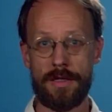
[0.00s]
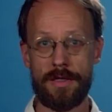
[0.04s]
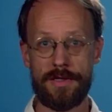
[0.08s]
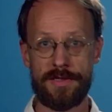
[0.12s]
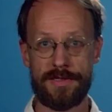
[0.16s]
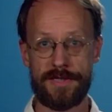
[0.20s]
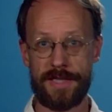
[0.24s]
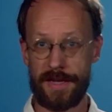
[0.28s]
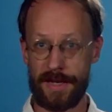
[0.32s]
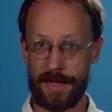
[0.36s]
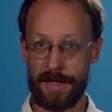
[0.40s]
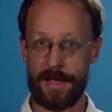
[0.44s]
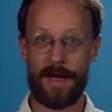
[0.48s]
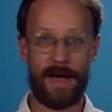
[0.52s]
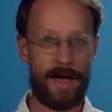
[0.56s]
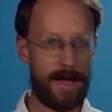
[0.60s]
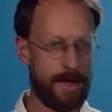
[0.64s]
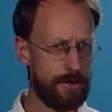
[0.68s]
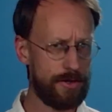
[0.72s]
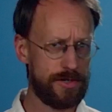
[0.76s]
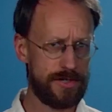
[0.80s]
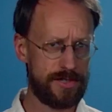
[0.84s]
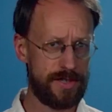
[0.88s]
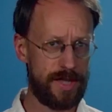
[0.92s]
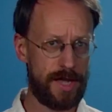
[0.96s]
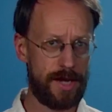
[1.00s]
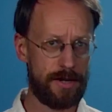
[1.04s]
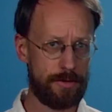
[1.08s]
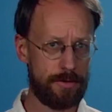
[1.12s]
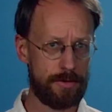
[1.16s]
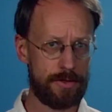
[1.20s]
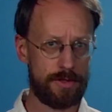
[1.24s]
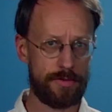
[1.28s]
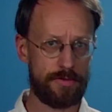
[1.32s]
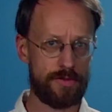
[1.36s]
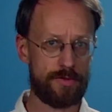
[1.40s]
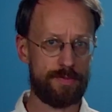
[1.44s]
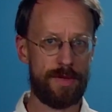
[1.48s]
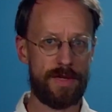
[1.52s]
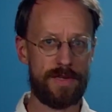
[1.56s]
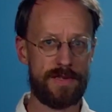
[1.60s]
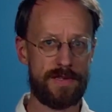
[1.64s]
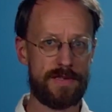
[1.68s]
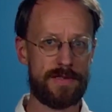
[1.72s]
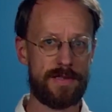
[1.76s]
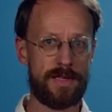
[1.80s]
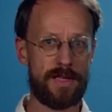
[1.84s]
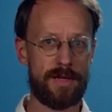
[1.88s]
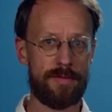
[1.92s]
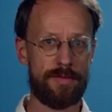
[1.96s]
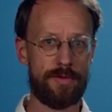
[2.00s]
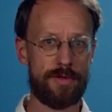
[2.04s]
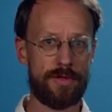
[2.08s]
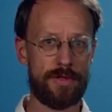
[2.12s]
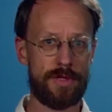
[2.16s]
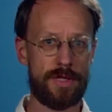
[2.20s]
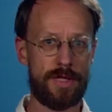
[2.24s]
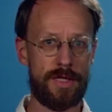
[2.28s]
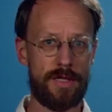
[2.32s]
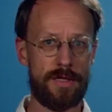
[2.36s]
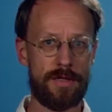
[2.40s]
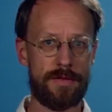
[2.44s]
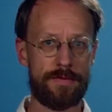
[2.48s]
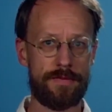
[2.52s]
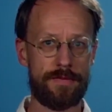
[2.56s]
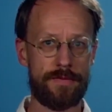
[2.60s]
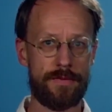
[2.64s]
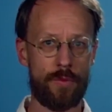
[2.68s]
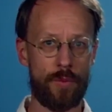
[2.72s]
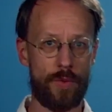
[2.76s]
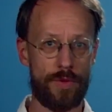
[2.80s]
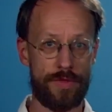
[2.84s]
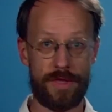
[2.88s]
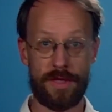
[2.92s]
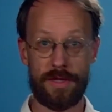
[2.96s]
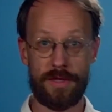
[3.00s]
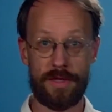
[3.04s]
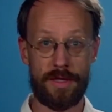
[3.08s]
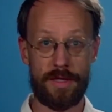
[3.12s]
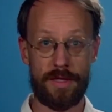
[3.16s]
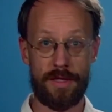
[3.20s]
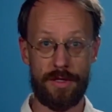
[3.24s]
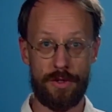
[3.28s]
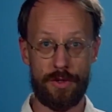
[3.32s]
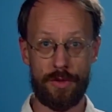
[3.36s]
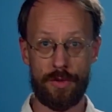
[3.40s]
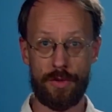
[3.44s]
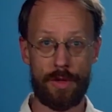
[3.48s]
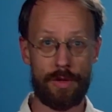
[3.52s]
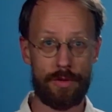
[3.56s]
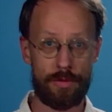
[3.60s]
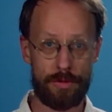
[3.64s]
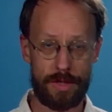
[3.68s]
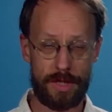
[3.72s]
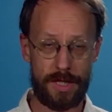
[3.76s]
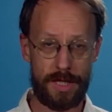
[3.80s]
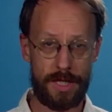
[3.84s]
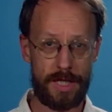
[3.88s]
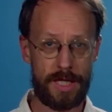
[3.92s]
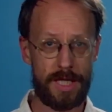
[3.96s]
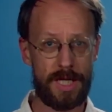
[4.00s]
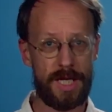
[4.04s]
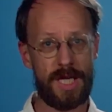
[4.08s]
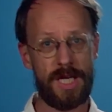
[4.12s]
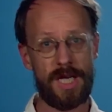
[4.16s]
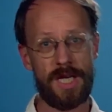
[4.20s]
Setting higher standards of space sustainability within the EU only